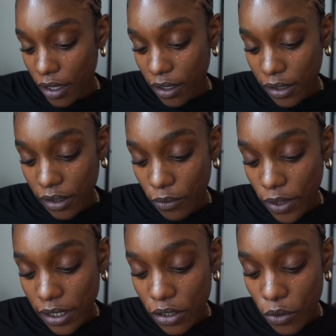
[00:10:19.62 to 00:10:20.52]
Uh,
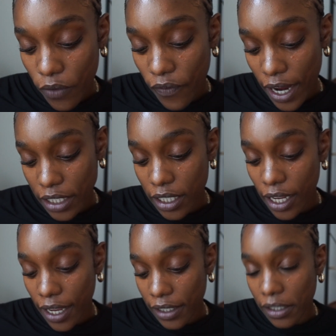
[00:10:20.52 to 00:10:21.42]
what's new in fashion
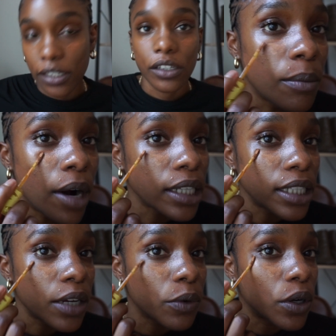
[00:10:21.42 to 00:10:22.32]
guys the
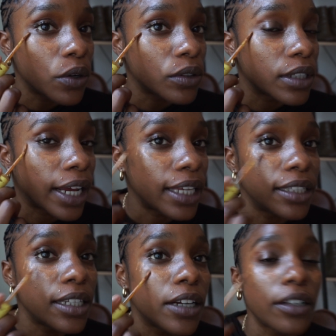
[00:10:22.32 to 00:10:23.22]
martine rose nike
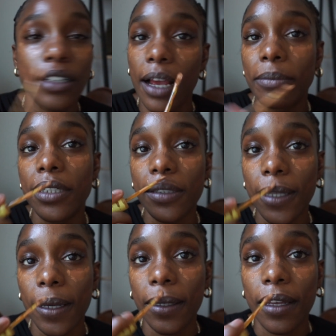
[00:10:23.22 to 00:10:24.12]
sneakers i'm just
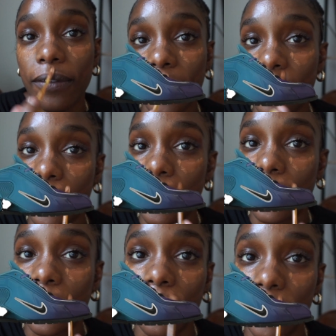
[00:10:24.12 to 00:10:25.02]
like loving
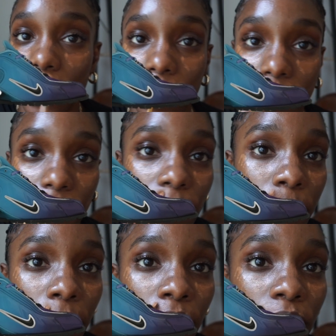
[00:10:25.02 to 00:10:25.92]
that literally i see
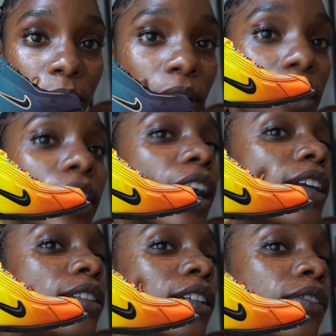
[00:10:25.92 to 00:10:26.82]
them everywhere like
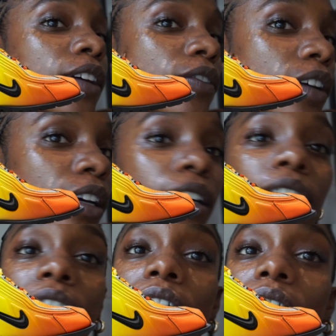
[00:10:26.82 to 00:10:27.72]
i love that for her
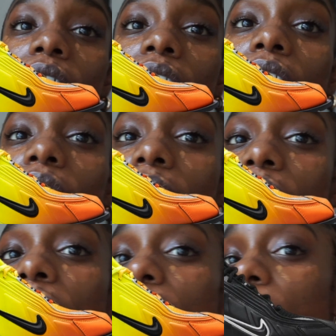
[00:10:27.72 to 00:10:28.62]
love
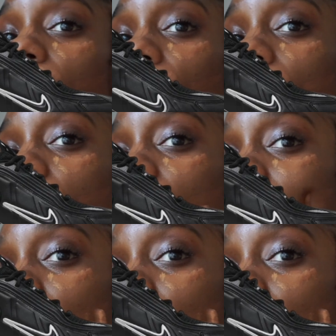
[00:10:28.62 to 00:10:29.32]
love love that for her